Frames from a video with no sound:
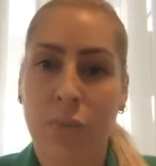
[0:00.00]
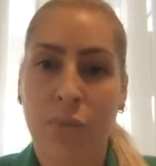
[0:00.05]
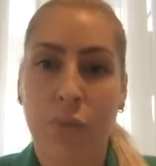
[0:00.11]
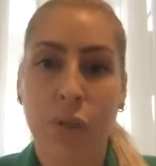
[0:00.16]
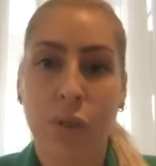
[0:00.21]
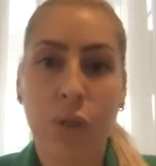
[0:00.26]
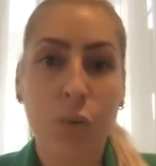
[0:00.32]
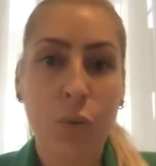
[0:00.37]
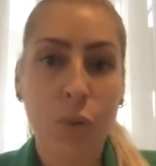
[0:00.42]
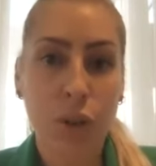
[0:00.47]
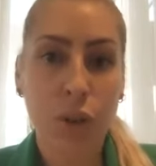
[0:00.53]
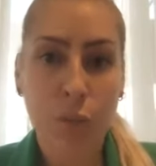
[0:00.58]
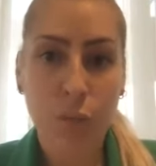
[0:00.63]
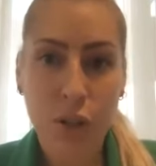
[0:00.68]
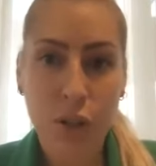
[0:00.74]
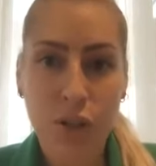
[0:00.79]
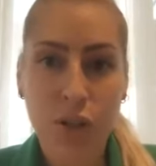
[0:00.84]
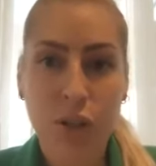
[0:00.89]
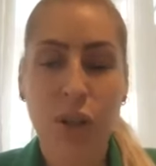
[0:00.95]
with a
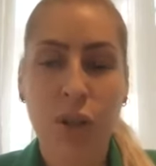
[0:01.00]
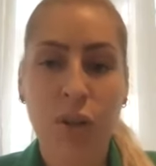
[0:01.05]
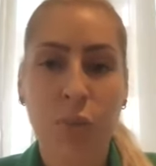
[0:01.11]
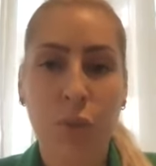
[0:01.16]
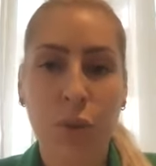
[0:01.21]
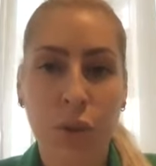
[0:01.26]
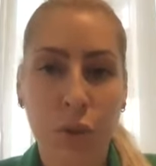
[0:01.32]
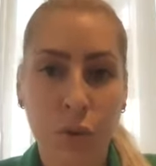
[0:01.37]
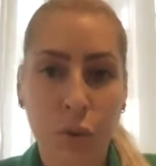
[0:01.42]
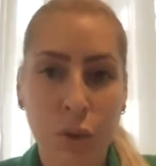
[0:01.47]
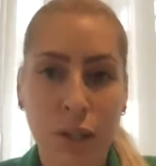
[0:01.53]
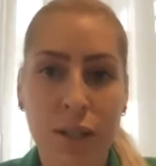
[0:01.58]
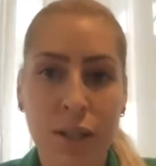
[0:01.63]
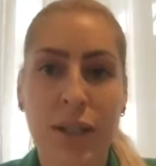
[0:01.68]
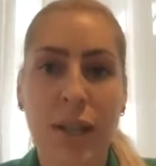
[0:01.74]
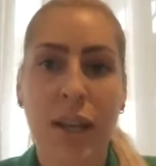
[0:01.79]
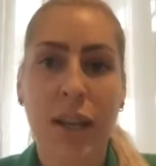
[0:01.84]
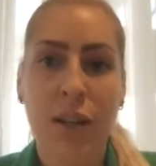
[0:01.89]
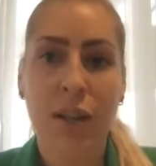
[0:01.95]
mission, with a good
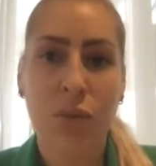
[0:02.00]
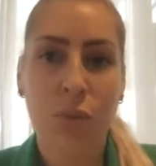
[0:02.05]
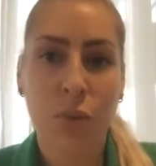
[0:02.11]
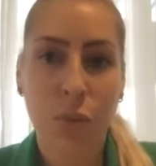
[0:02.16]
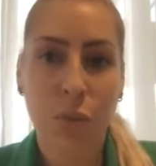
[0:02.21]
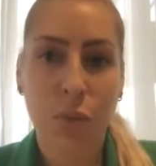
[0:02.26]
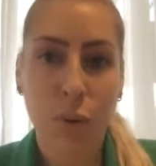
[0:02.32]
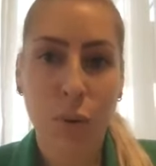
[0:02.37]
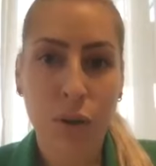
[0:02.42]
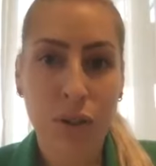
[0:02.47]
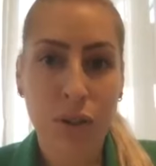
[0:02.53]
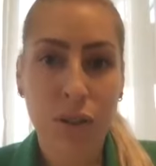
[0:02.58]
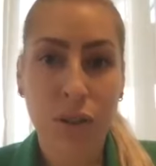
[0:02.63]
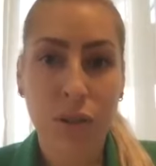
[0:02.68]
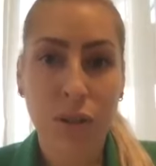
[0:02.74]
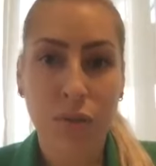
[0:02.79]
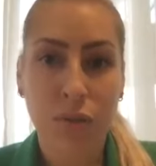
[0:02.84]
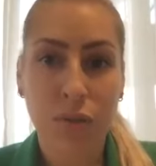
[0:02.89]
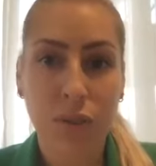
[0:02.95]
intent, with a
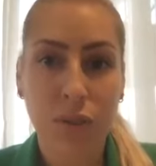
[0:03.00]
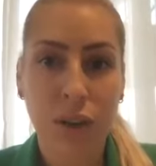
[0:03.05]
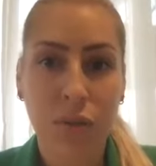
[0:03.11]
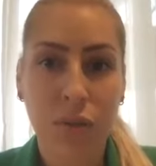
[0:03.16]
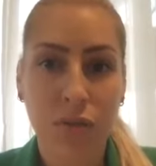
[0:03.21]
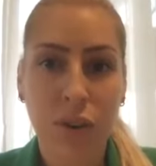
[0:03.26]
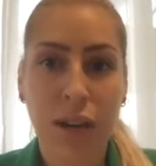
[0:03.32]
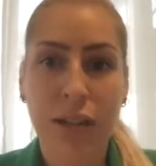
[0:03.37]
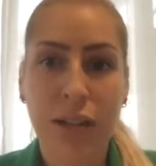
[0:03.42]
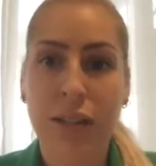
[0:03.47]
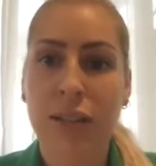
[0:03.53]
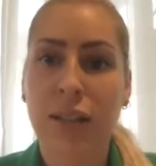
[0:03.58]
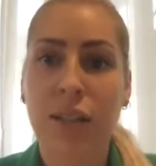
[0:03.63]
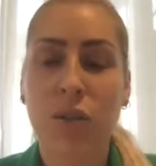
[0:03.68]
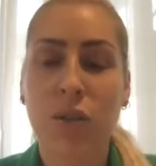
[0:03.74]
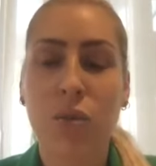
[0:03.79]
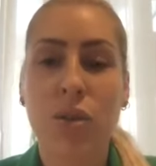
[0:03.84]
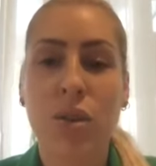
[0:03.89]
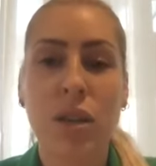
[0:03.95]
positive effect. And
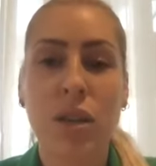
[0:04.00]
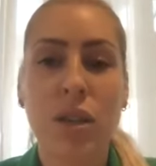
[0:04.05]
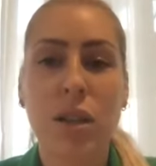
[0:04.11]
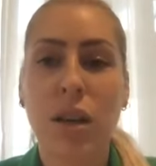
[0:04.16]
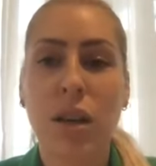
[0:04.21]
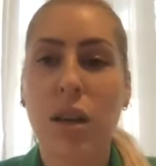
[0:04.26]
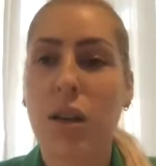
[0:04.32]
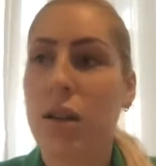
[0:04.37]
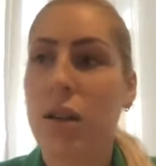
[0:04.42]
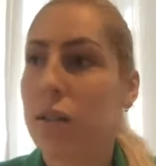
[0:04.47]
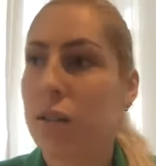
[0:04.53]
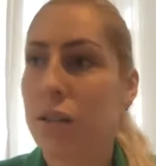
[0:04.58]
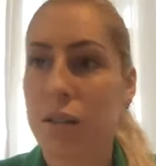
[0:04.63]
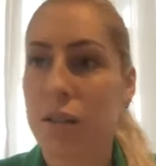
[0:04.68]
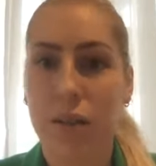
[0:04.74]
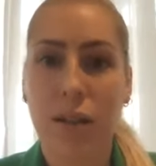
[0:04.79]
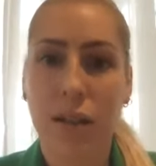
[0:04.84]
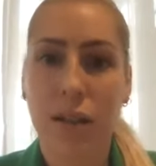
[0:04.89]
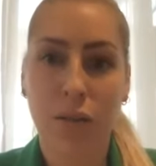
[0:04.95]
then you see a
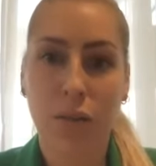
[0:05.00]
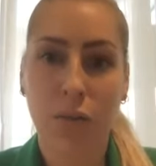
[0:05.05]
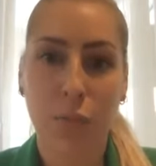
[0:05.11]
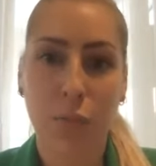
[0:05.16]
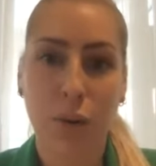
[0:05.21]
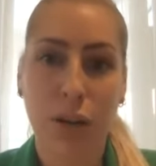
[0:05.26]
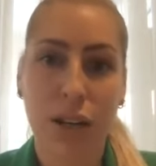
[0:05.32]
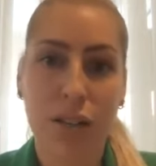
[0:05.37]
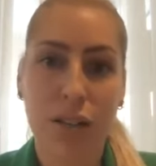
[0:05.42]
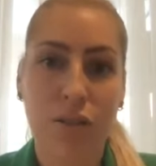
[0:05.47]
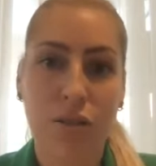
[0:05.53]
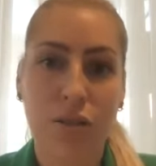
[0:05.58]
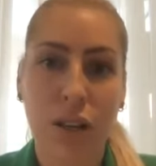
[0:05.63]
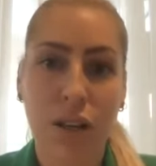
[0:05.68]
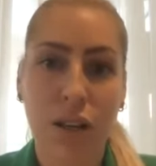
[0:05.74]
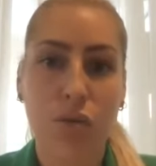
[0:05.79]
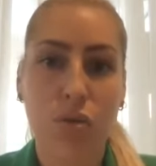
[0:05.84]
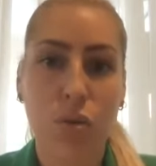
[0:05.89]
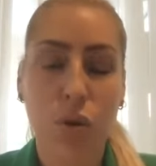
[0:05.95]
gazillion of brands
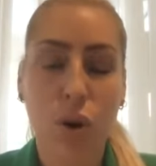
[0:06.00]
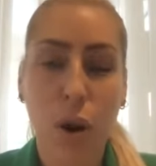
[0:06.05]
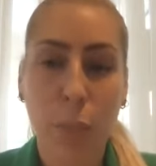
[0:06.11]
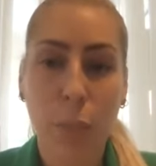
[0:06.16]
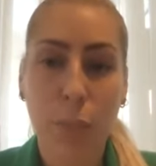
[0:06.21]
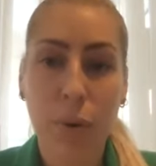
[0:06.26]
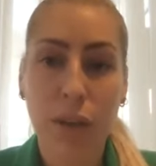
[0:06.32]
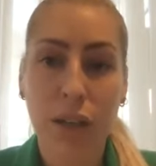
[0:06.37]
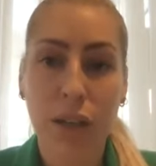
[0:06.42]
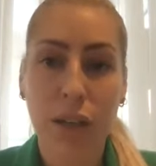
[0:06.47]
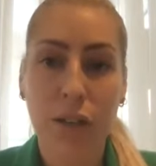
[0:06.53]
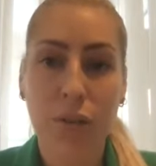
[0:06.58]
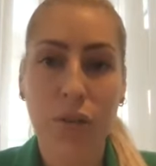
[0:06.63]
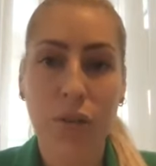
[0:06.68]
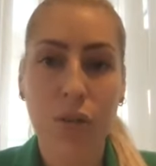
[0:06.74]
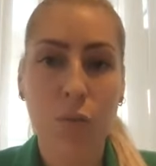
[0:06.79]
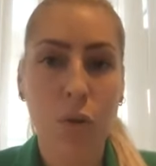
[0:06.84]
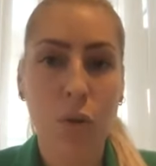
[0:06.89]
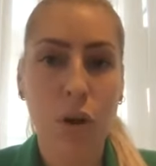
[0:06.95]
trying to copy it, or
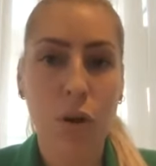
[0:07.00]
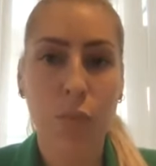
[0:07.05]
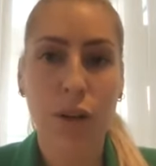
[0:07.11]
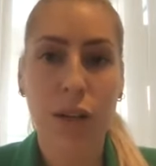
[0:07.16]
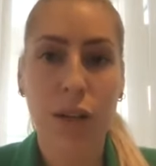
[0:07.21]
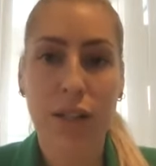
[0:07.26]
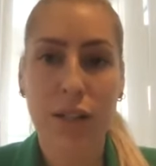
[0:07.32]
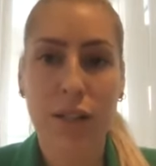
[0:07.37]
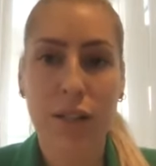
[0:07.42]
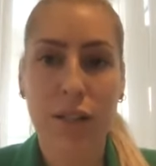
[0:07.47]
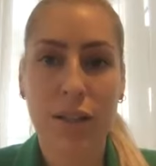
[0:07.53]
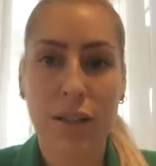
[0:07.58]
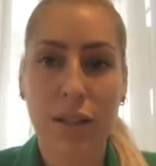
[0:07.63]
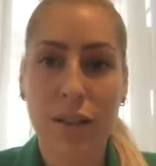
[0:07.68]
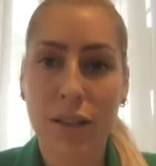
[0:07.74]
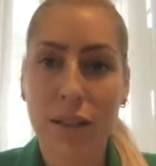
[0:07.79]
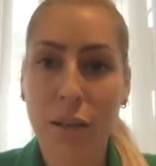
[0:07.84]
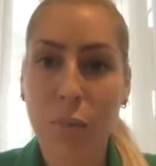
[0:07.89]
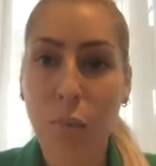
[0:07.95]
small brands that
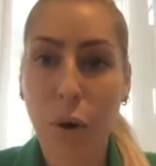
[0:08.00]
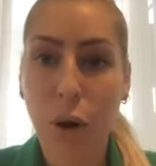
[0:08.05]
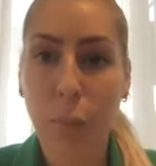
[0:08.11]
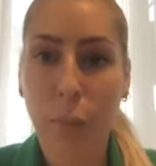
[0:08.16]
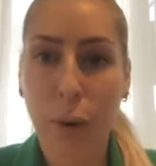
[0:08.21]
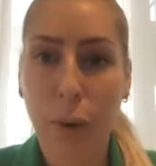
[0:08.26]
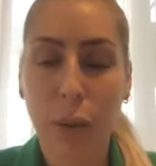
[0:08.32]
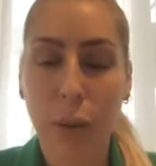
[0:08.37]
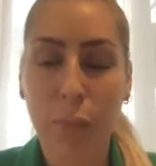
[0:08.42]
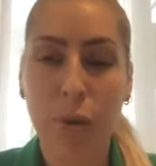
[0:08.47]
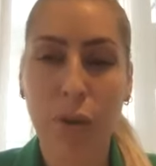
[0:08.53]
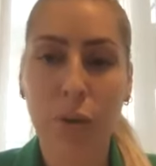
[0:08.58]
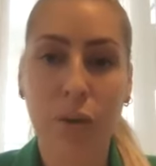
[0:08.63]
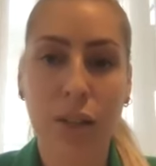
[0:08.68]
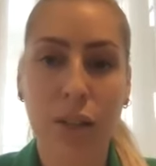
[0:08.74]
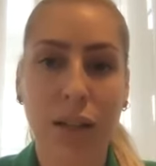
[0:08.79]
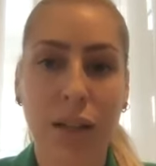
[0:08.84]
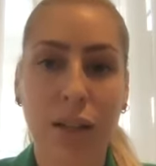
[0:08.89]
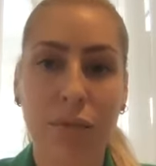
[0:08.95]
suddenly pop up,
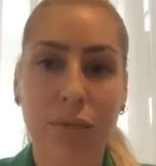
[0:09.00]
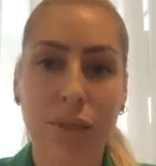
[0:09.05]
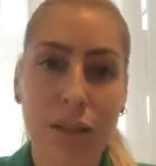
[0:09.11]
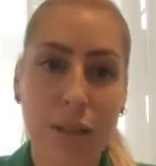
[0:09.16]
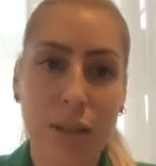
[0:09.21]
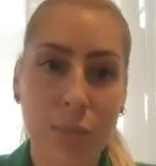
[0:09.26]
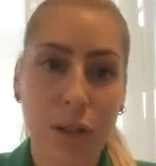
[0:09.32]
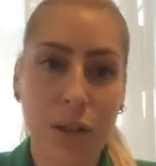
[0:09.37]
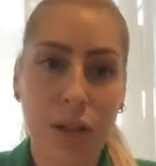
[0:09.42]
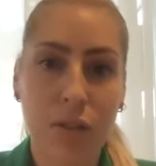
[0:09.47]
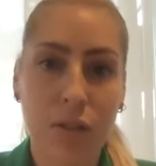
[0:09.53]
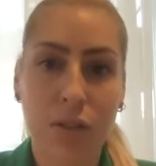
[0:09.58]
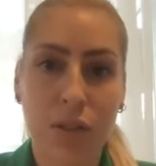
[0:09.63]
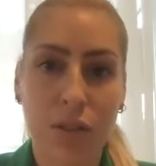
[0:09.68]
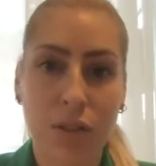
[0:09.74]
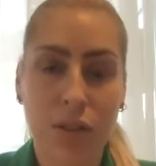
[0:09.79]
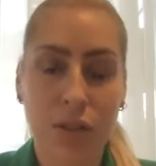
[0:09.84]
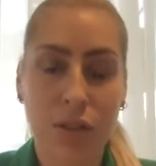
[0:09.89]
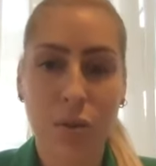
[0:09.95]
that have a similar
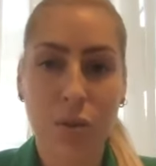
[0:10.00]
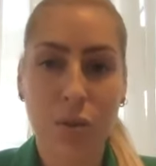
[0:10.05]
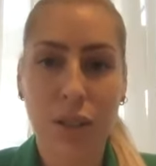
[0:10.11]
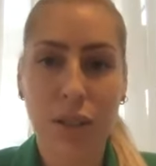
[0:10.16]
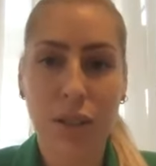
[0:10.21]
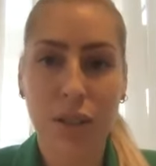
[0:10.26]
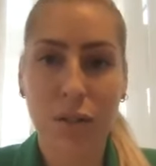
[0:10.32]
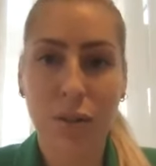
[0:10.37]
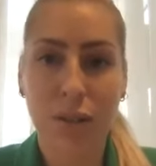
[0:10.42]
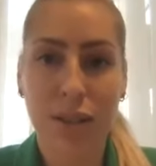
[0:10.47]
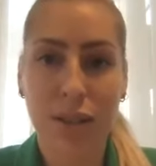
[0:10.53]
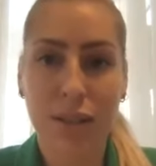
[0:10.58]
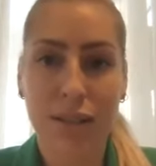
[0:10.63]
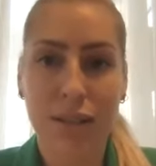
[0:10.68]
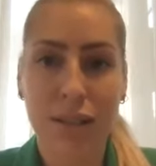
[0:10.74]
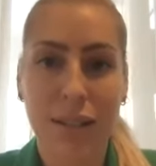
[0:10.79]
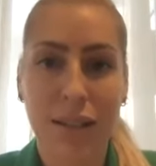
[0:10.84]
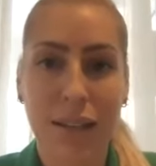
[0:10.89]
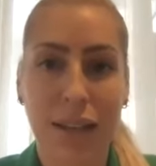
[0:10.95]
vision. So here you can
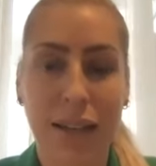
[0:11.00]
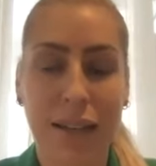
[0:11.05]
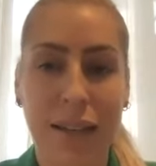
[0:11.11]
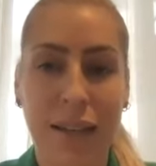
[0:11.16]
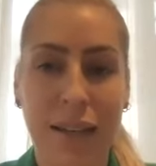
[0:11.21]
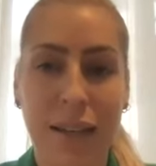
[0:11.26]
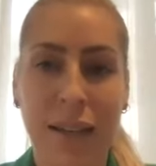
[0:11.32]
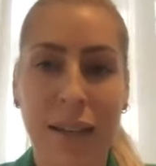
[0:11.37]
see, like,